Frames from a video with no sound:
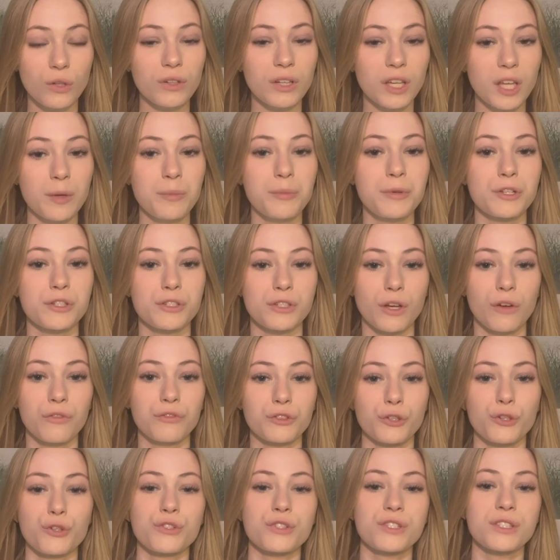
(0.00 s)
keep yourself
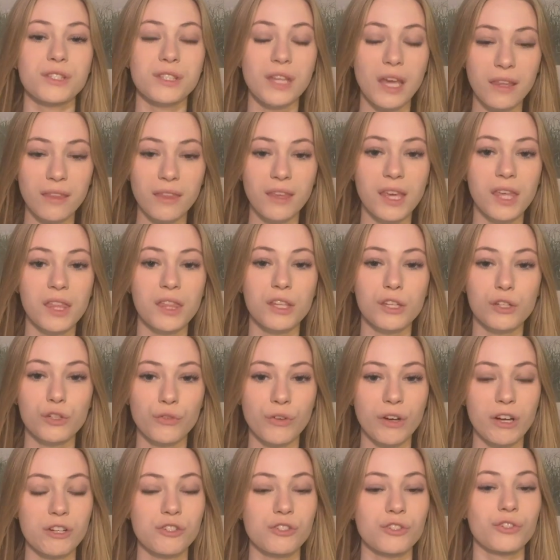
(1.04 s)
turned slightly in the
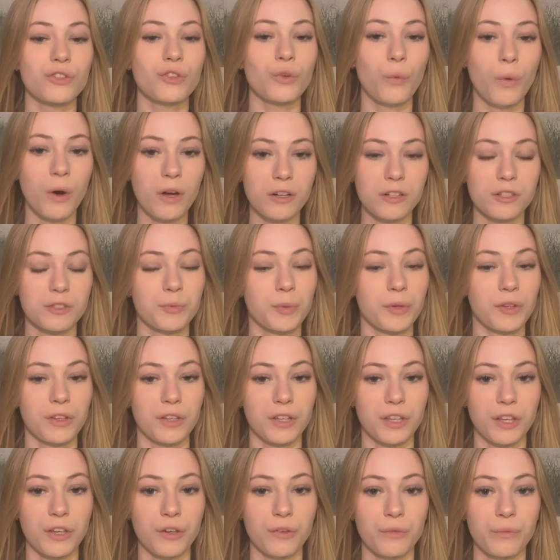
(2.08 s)
direction the water's
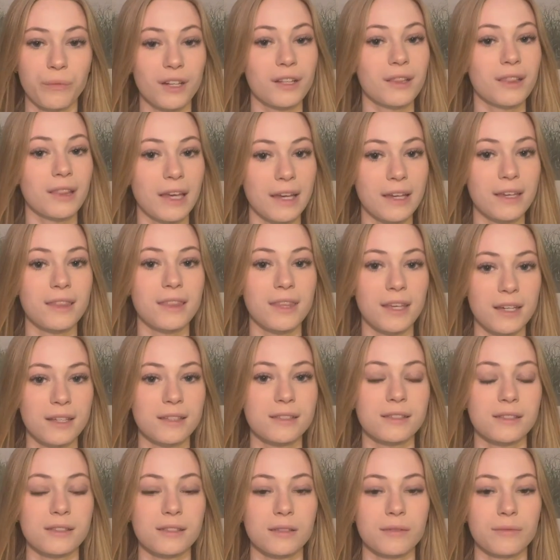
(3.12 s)
pulling you, like
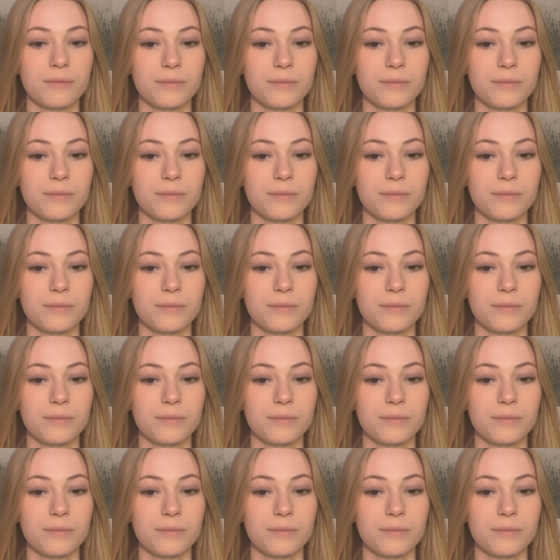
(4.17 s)
this.